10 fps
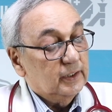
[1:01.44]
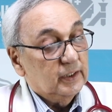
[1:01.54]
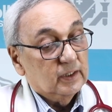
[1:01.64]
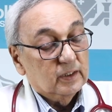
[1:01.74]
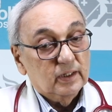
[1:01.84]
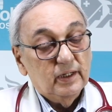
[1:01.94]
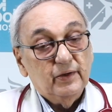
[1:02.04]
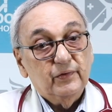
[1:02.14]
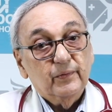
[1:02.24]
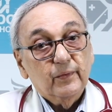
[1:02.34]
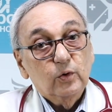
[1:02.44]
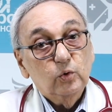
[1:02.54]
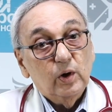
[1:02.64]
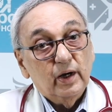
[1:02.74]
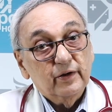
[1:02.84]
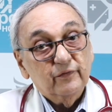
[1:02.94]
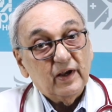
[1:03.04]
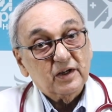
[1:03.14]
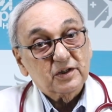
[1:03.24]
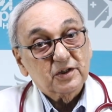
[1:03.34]
younger colleagues who are in
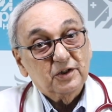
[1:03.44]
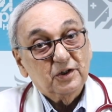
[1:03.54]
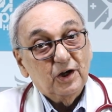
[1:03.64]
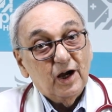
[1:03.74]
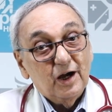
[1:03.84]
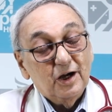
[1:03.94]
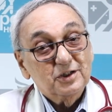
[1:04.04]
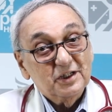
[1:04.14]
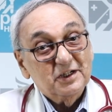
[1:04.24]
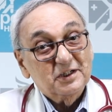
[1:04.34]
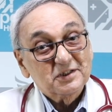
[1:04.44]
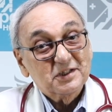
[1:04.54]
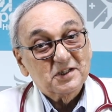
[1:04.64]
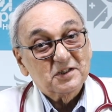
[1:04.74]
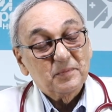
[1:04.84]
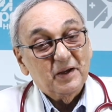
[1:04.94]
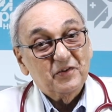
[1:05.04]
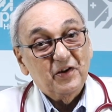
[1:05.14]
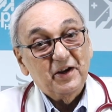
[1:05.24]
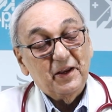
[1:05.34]
fact geneticists by
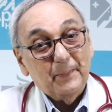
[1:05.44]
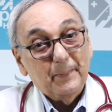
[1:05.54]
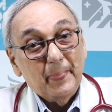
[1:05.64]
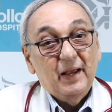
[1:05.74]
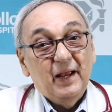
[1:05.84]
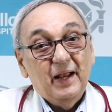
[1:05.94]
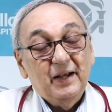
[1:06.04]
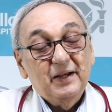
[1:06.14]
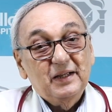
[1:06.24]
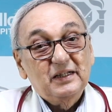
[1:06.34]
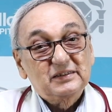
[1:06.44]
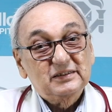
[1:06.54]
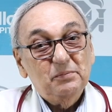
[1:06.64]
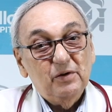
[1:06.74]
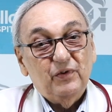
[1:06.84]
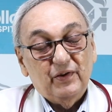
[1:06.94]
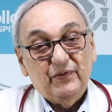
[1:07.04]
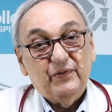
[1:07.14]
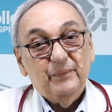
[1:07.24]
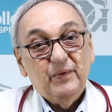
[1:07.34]
training. And some of
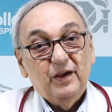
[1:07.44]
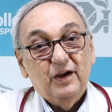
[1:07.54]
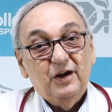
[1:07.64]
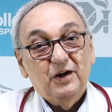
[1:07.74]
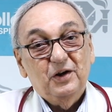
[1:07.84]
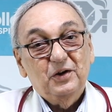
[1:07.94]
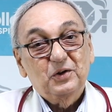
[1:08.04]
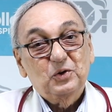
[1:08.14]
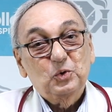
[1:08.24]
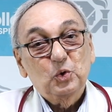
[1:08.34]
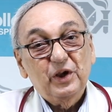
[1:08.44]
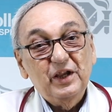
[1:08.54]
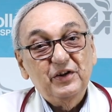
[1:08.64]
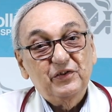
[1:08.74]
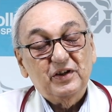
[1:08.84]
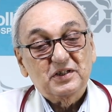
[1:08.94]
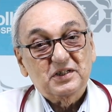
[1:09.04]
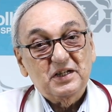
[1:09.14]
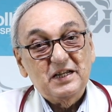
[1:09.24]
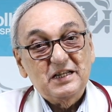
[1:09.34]
us took
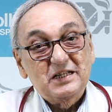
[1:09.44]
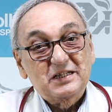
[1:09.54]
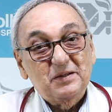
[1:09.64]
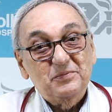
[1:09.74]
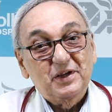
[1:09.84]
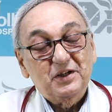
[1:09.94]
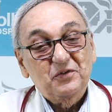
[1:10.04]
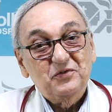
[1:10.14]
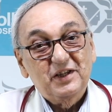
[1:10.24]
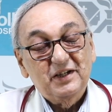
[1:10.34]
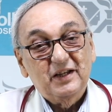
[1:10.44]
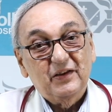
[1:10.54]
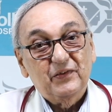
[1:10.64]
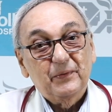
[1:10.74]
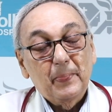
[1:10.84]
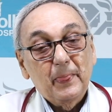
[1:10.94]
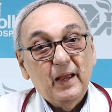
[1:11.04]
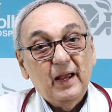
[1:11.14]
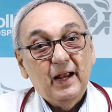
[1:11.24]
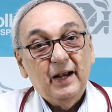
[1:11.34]
interest in the subject of genetics
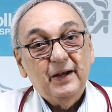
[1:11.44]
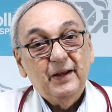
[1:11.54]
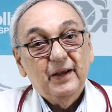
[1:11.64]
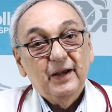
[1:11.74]
and